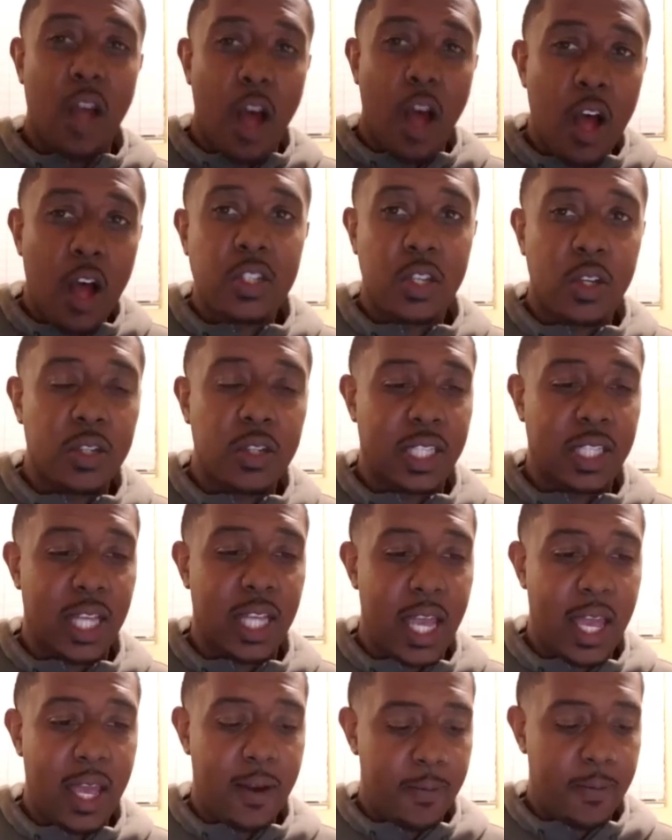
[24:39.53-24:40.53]
also
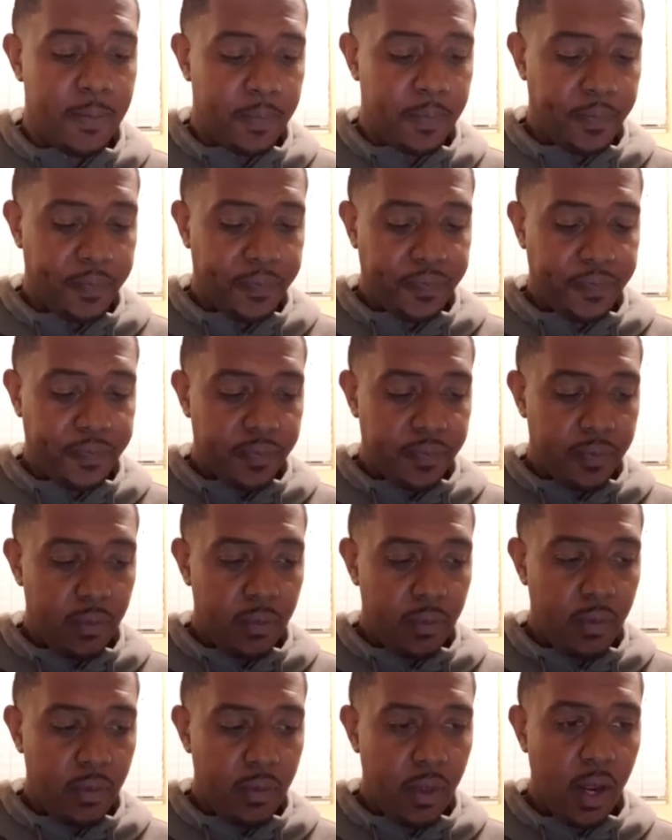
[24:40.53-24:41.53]
said
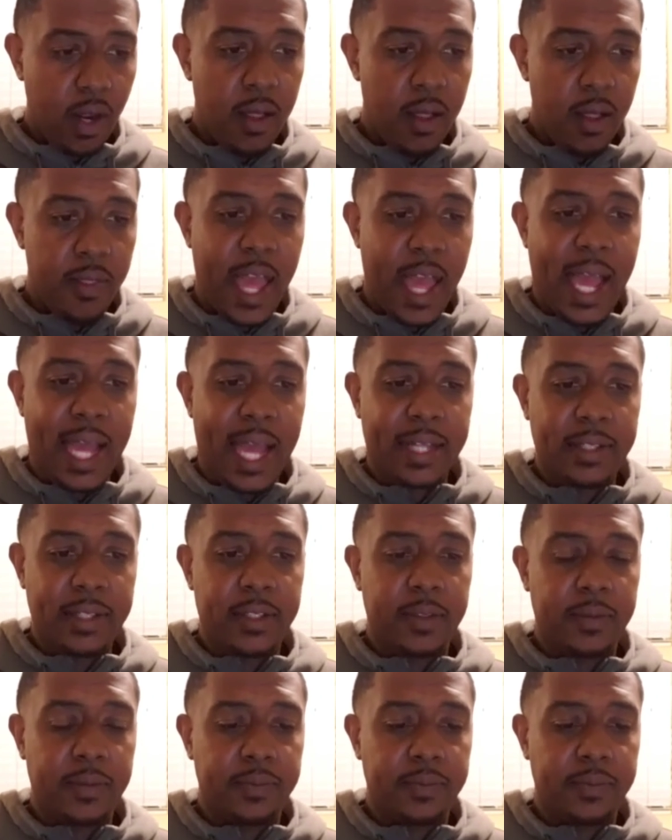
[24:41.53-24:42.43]
that